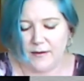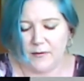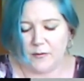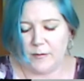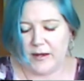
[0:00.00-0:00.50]

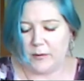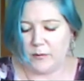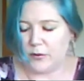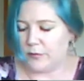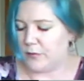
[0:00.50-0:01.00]
We're
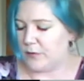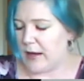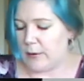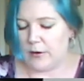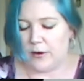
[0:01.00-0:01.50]
making beautiful
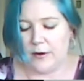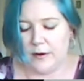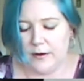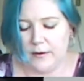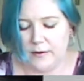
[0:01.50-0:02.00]
flower
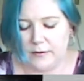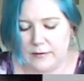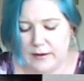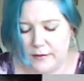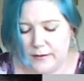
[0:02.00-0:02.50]
art.
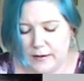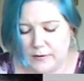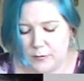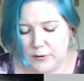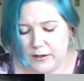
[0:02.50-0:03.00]
So
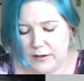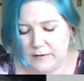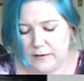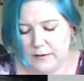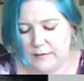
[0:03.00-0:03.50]
that's pretty
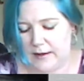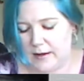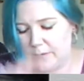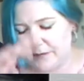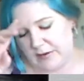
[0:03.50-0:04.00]
nice. I like
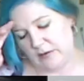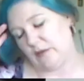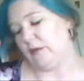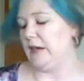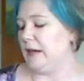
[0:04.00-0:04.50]
that. That
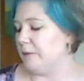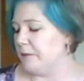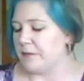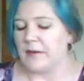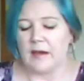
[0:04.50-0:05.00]
looks neat.
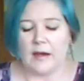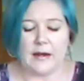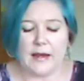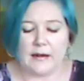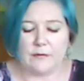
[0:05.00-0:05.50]

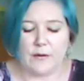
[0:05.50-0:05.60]
And again, if I